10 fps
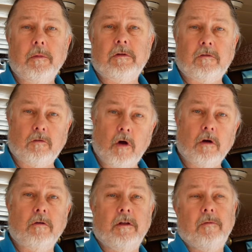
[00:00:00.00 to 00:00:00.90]
bit
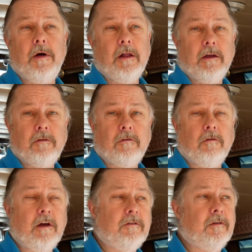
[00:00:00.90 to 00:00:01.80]
stronger than the polyester
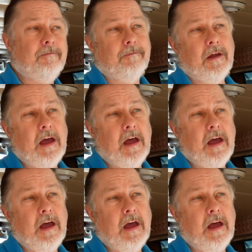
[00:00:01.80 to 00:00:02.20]
resin.